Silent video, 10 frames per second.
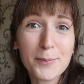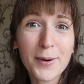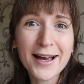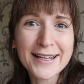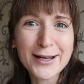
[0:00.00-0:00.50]

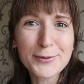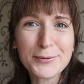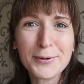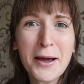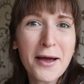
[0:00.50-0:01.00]

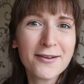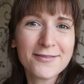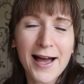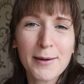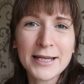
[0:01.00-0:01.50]
bilingual
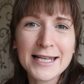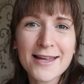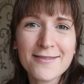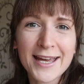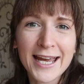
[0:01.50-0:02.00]
family
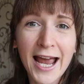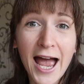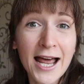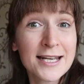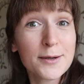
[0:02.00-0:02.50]
living
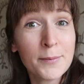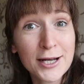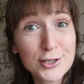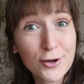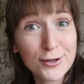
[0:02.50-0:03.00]
and
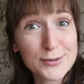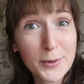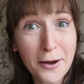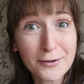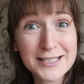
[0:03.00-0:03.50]
my dog as well.